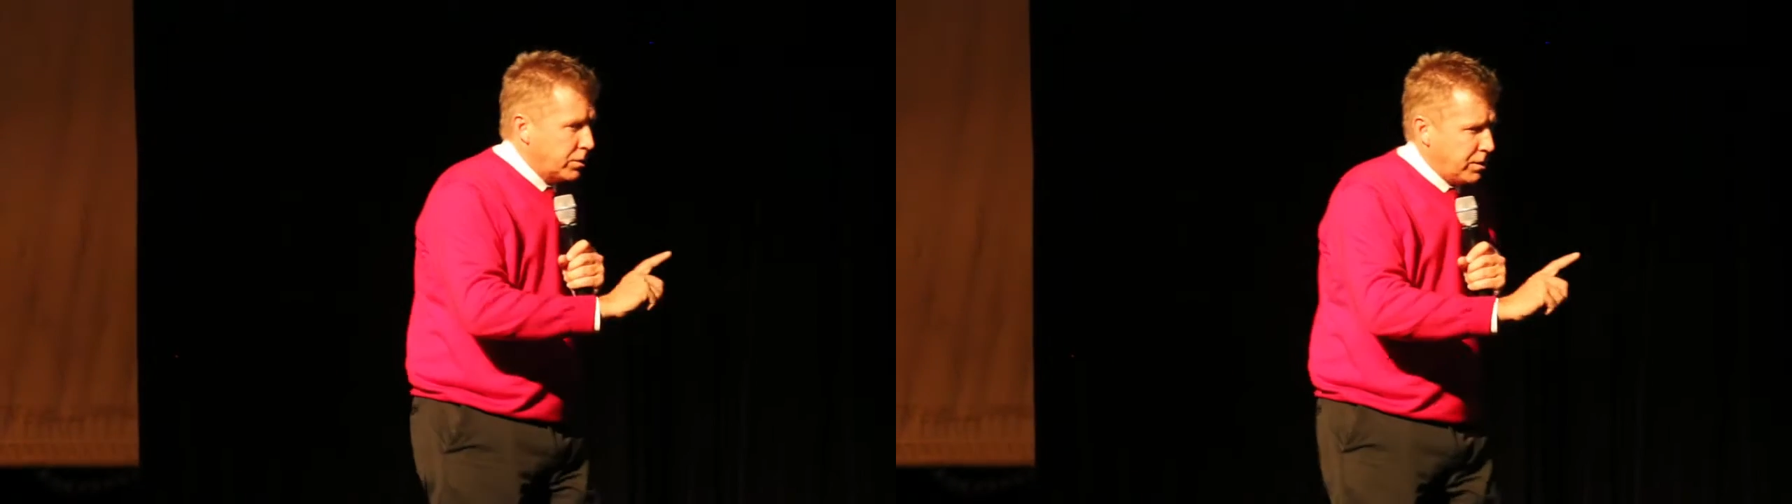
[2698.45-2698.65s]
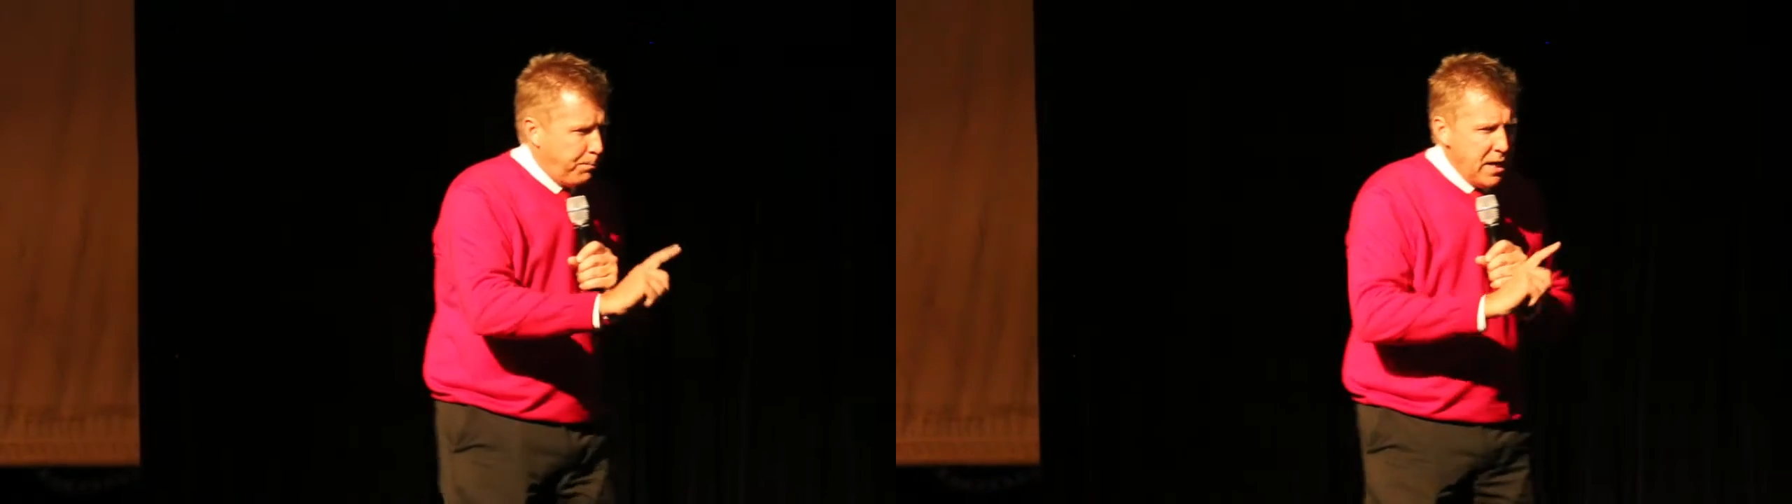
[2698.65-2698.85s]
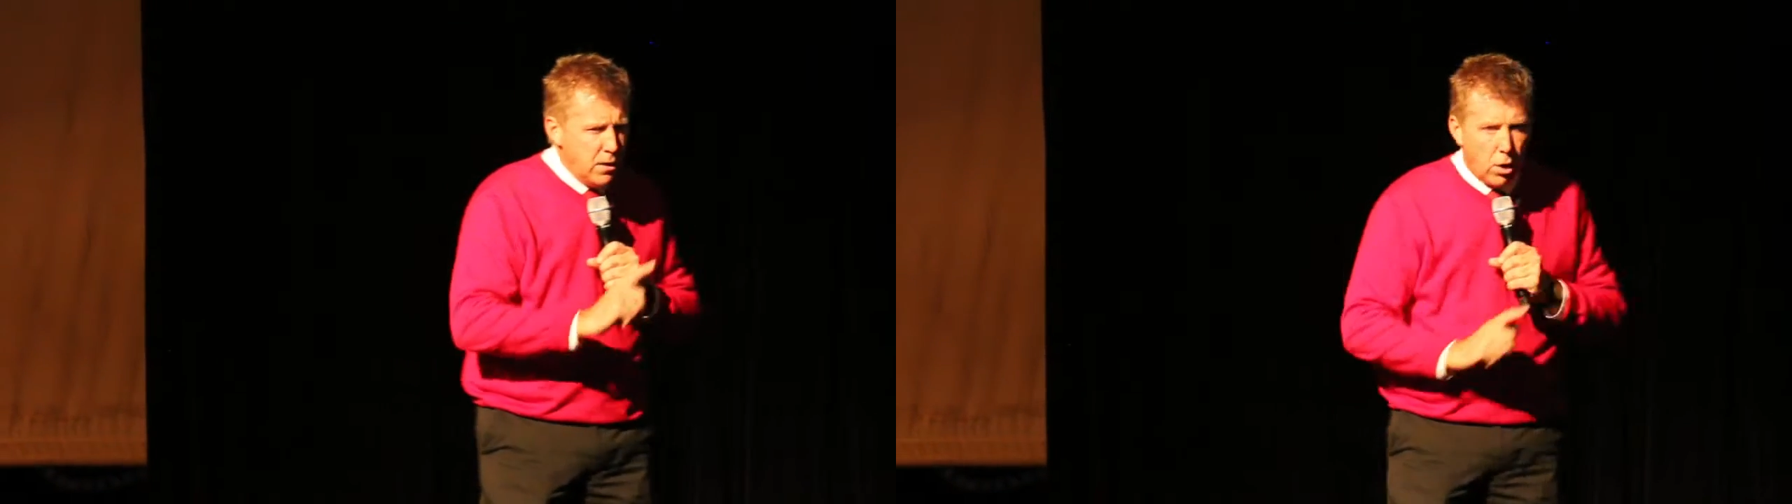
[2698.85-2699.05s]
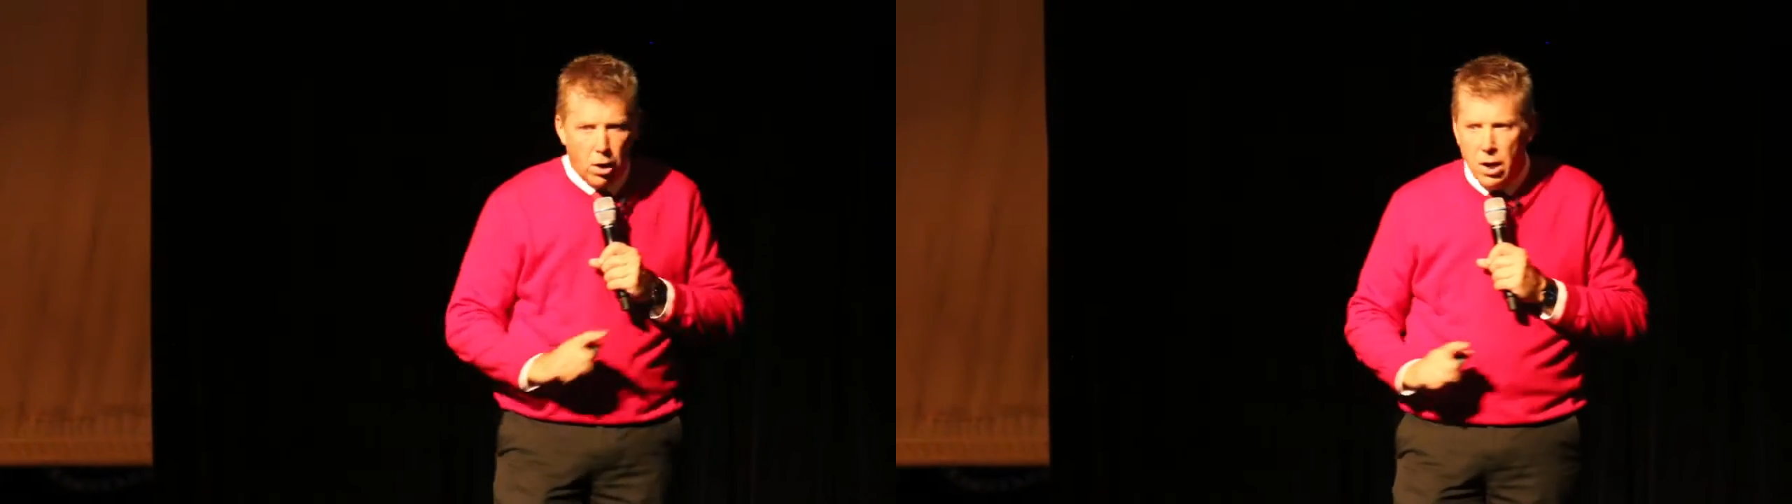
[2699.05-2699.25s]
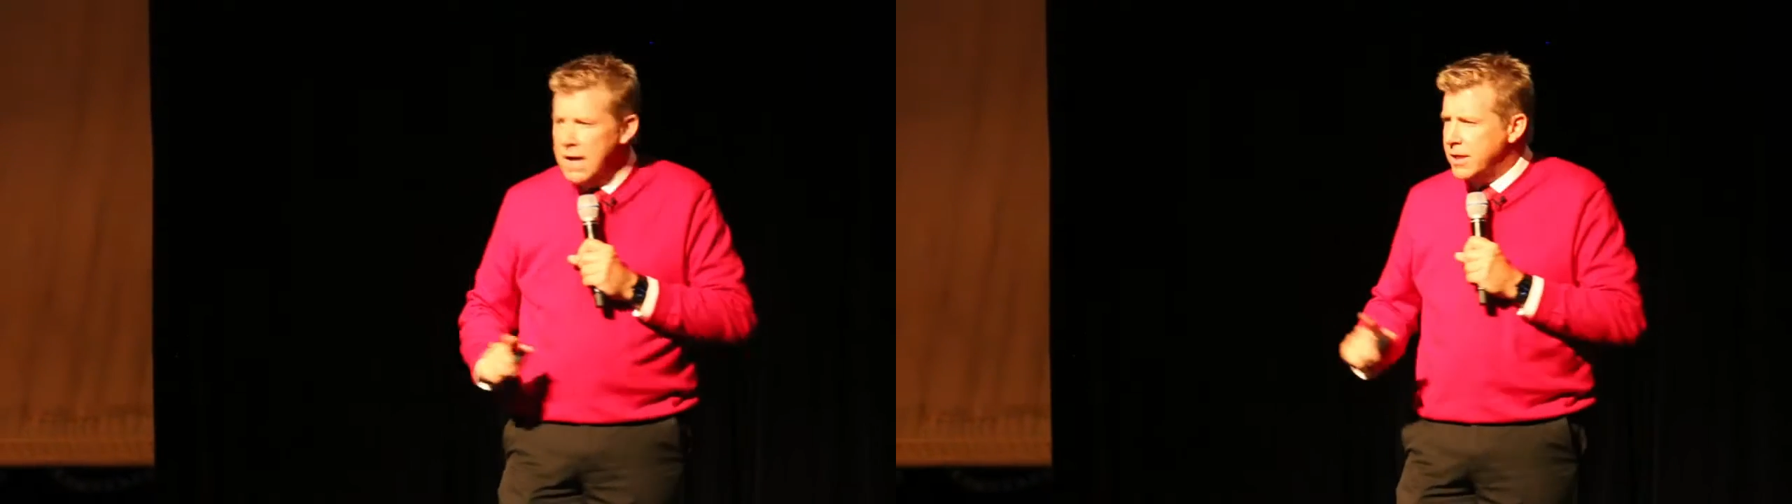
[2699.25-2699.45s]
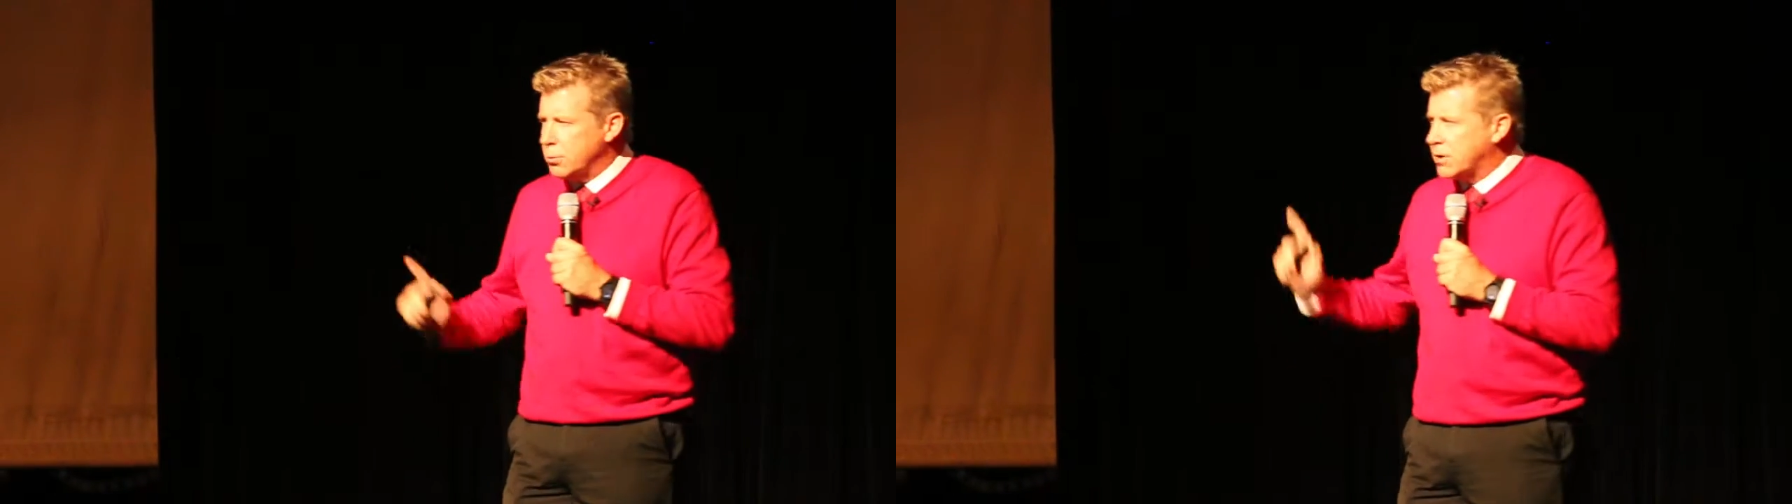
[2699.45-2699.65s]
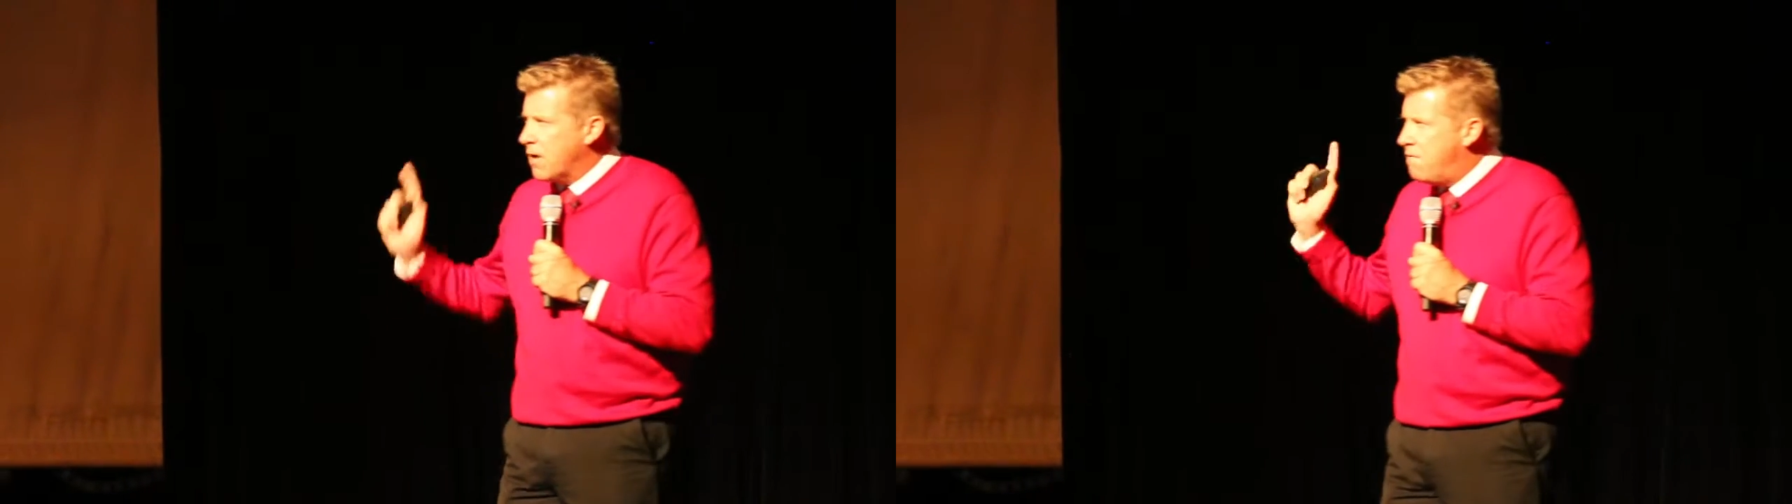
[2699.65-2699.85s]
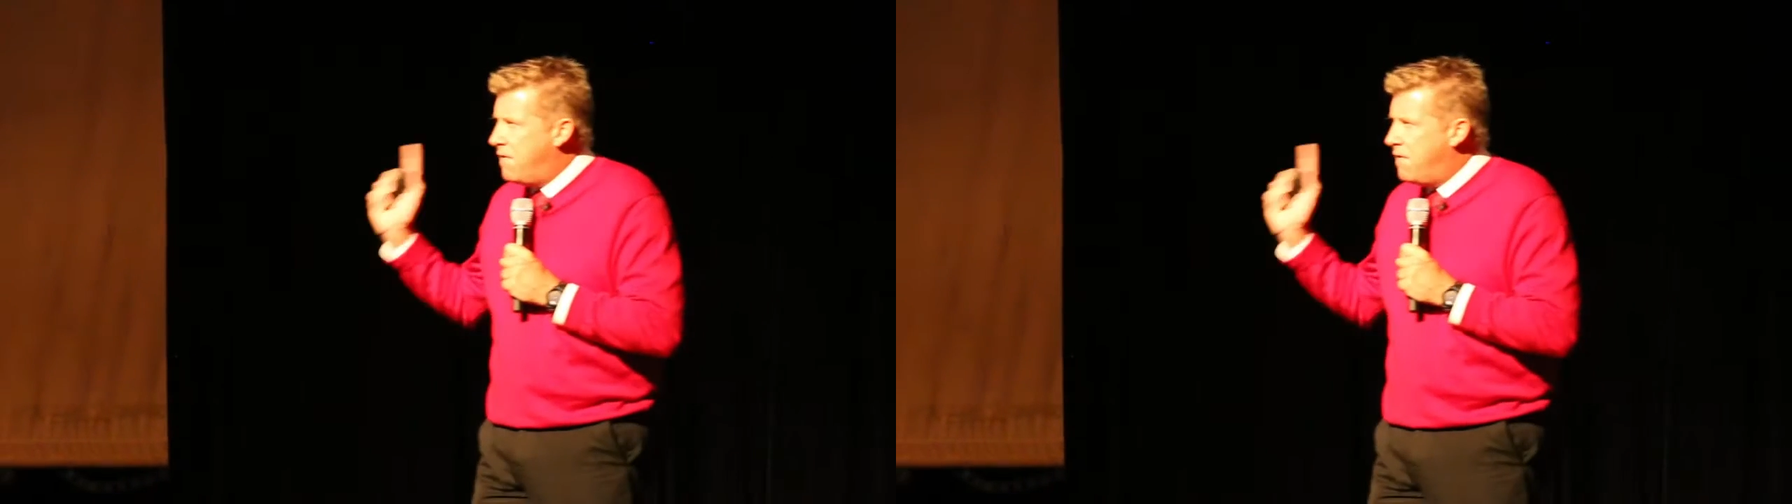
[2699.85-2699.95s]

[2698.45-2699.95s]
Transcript: was the Pilar. This was a